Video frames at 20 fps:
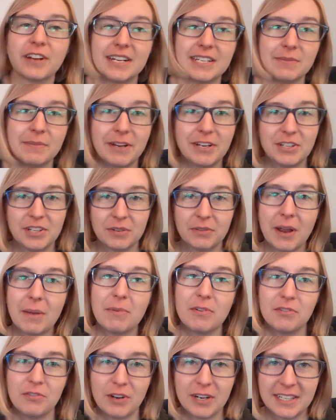forget to mention, right
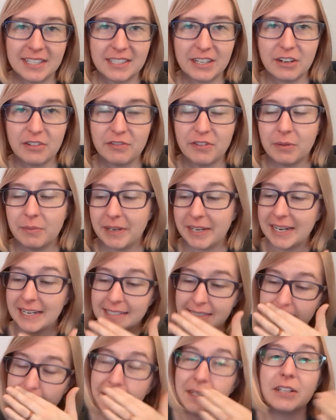before I started filming, I
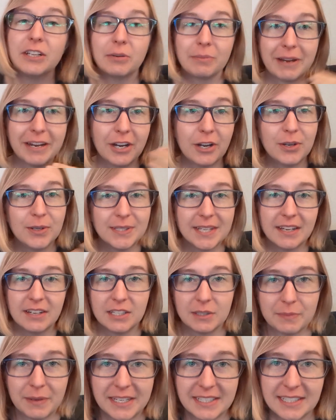did clear my nose out
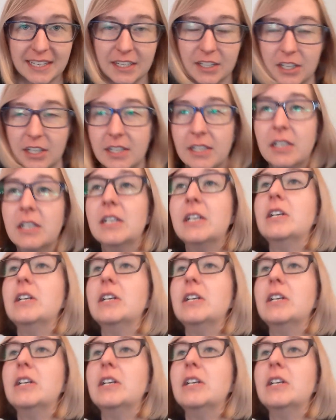as best I could.